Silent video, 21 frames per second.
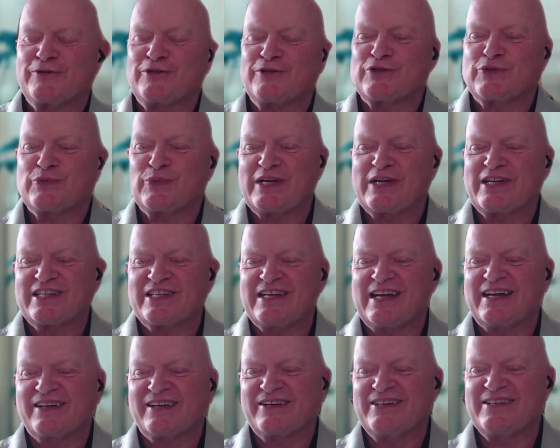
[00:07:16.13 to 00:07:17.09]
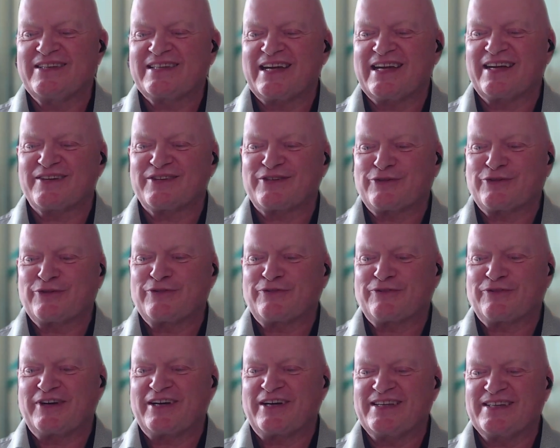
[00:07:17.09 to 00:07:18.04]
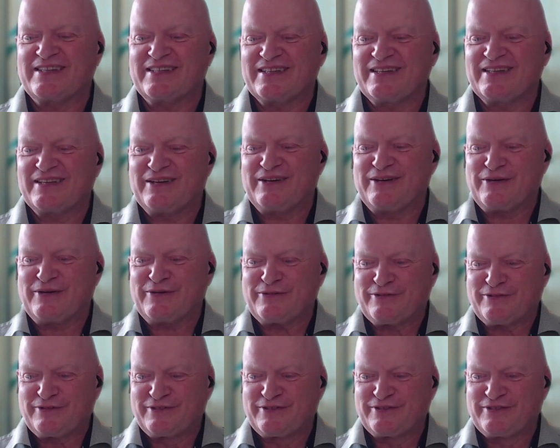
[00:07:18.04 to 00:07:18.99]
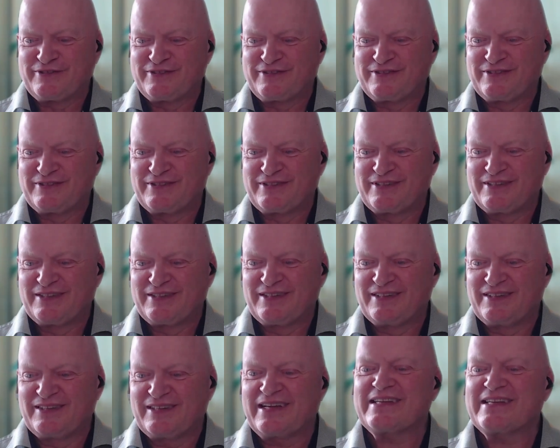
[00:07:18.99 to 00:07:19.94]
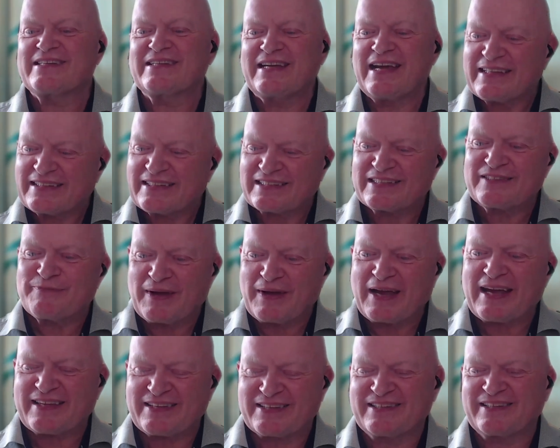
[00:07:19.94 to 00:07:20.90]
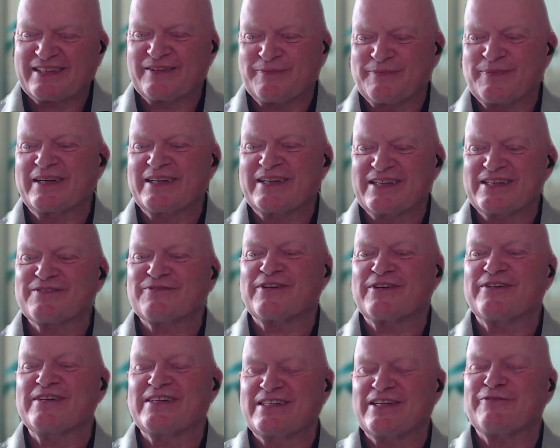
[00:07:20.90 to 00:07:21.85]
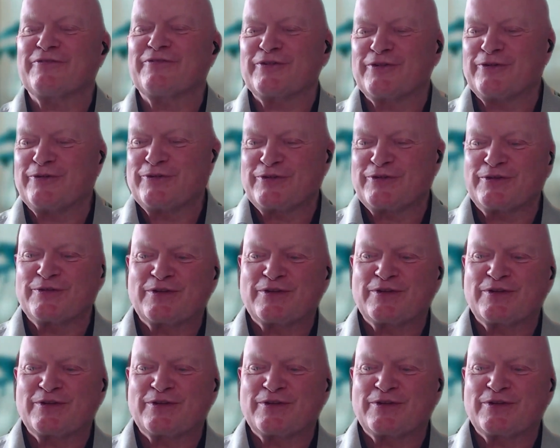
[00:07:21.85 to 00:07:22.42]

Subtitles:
to switch that contextual phrasing off. It's getting better, but it's very difficult to